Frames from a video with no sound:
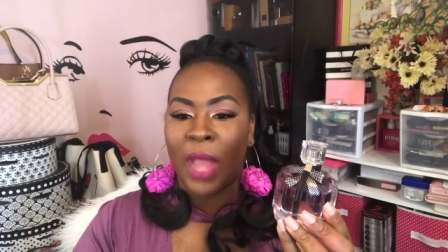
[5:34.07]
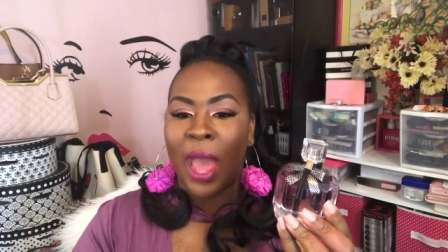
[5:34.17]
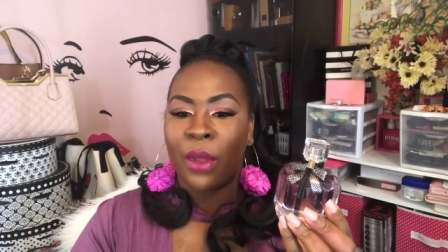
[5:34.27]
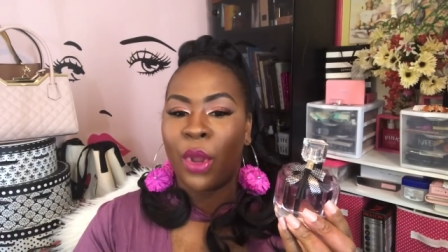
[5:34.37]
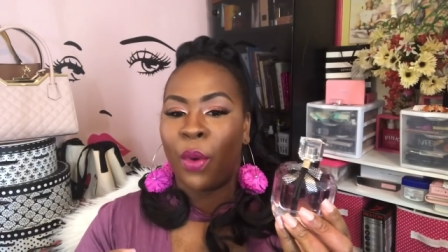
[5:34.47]
I
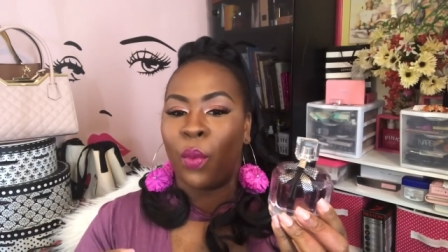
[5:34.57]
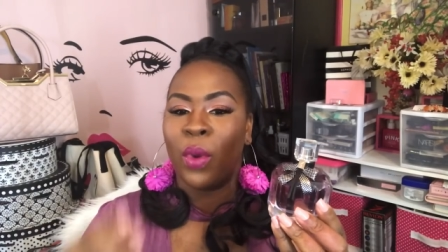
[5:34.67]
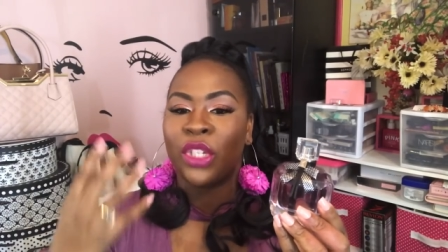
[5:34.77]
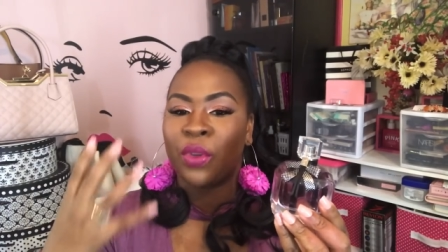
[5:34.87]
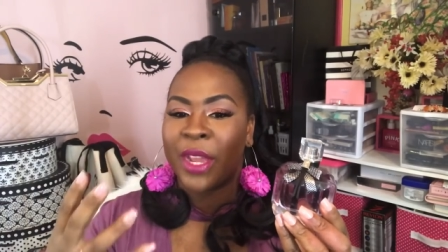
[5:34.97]
don't know,
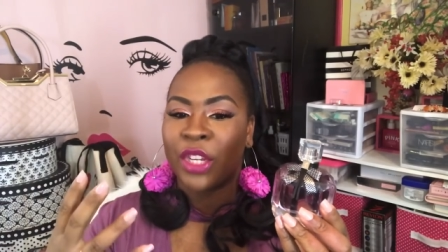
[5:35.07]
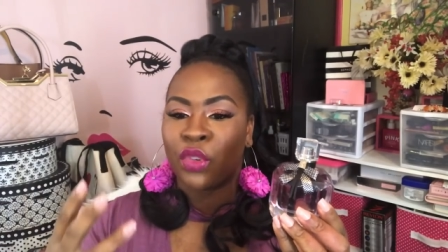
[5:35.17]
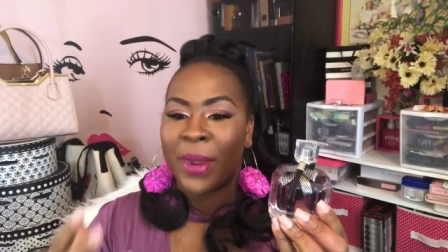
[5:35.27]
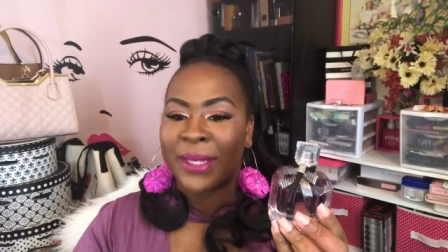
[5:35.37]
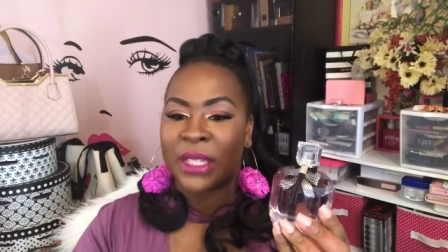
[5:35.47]
once you get
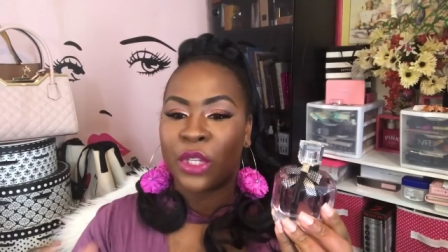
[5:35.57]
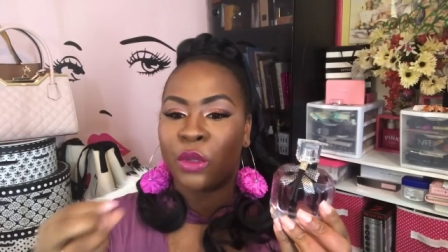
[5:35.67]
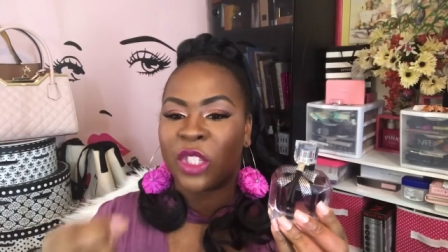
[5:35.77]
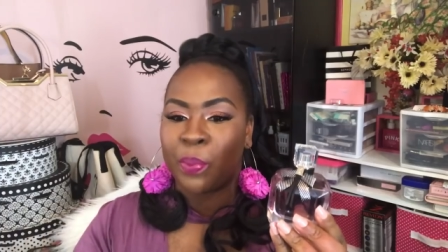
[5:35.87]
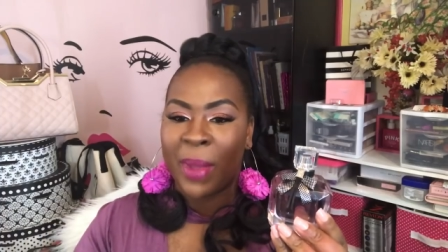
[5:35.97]
dressed and
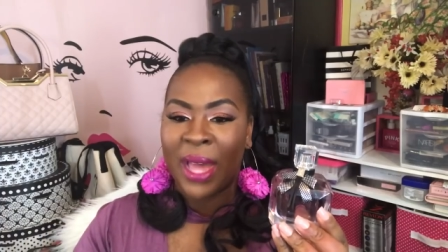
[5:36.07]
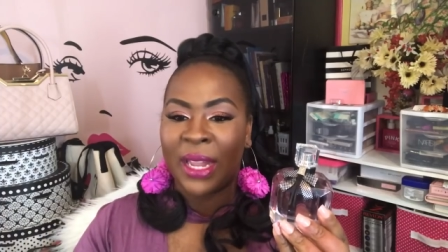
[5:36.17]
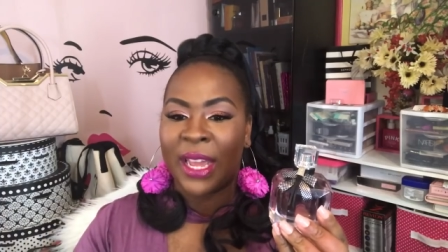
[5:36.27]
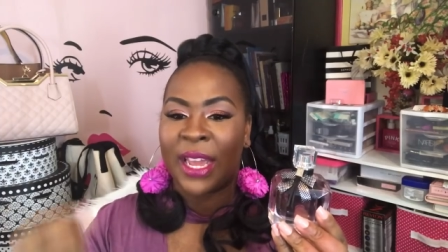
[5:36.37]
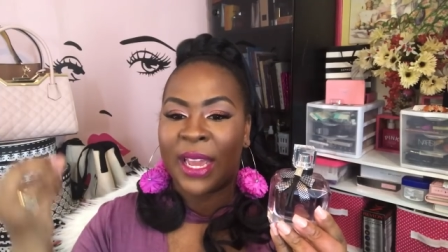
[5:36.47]
you smell
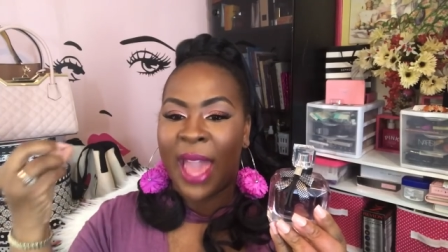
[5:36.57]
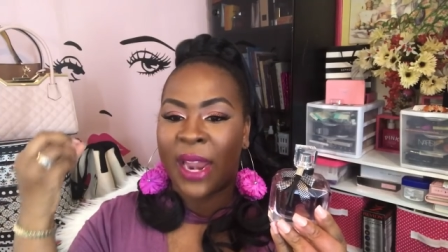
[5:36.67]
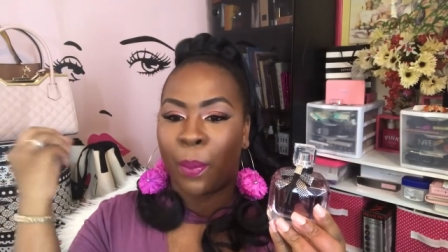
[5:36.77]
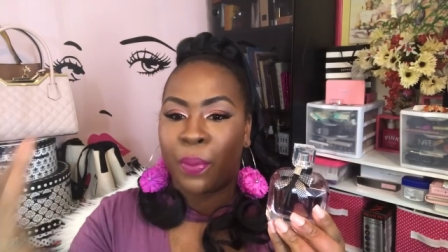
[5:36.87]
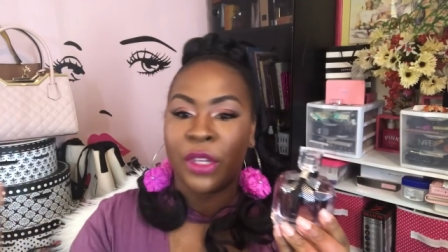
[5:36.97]
it, it
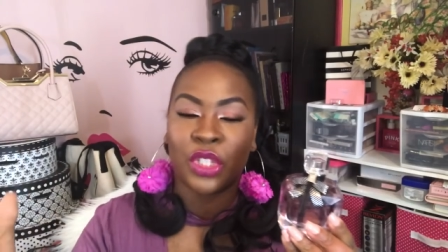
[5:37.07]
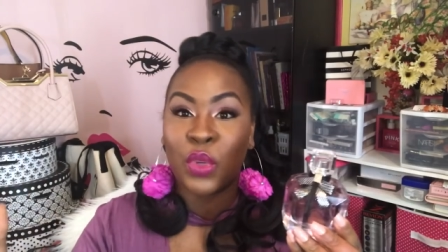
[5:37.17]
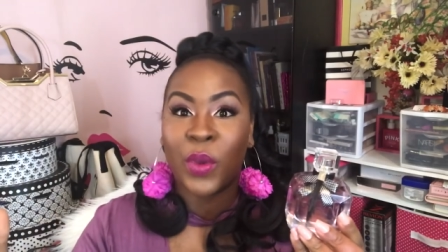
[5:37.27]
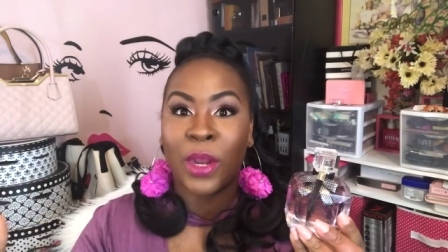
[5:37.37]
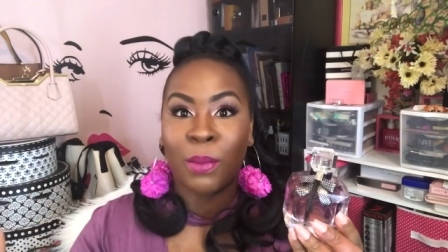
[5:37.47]
kind of puts
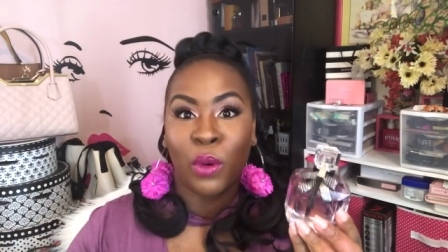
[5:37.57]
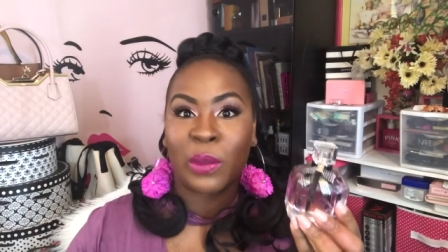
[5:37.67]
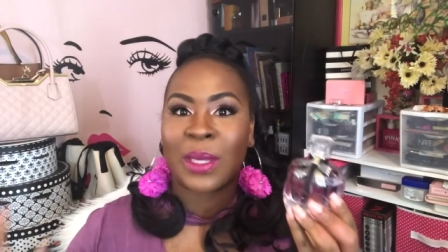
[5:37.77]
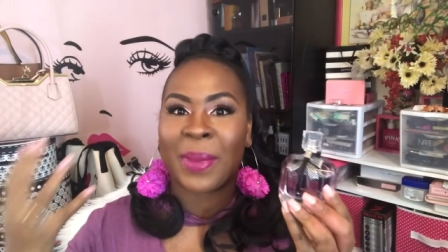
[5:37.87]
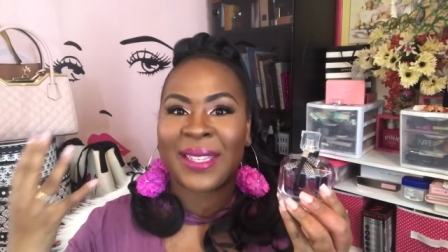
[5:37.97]
you in a
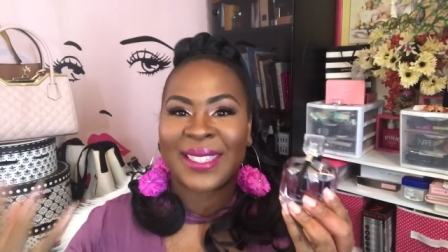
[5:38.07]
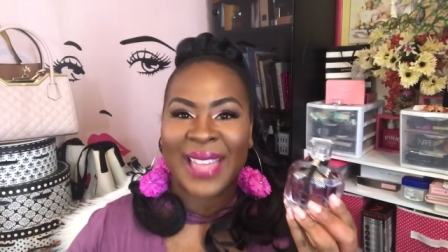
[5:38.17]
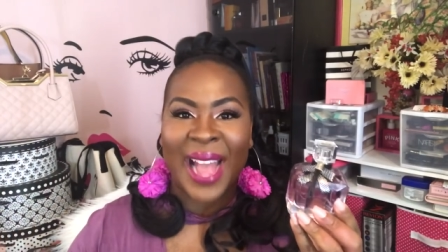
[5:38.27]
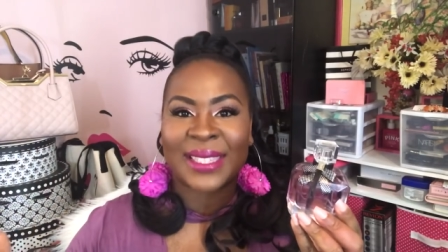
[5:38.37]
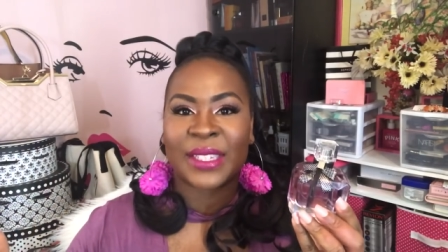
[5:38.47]
mood to be
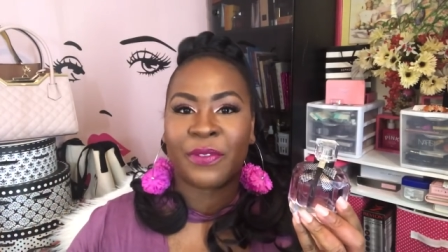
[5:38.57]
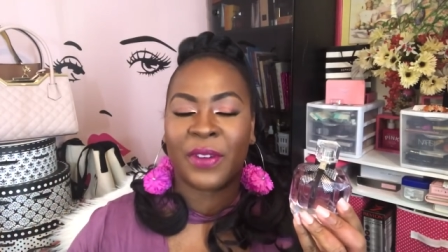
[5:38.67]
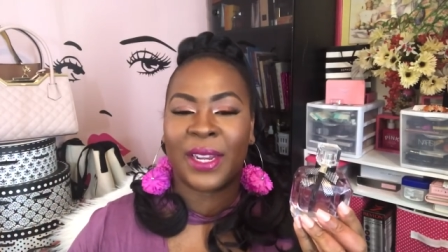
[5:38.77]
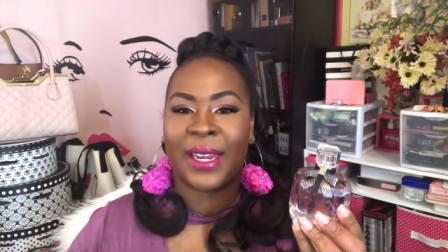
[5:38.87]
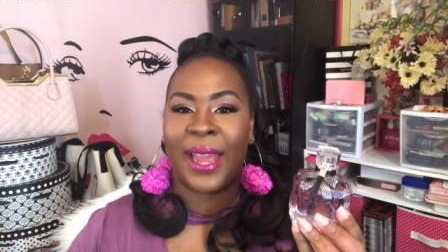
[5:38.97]
sassy
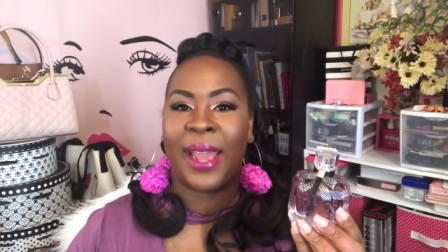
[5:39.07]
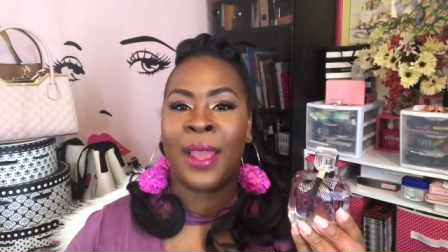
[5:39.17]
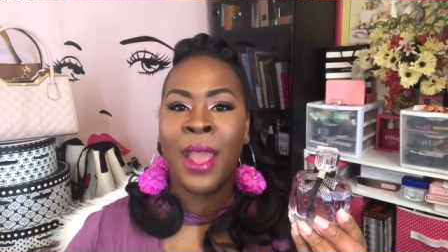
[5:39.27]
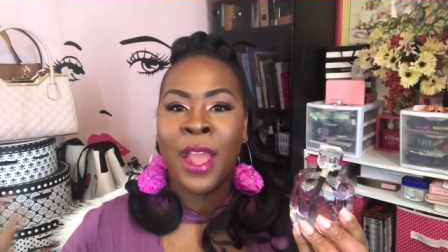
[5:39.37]
for the day.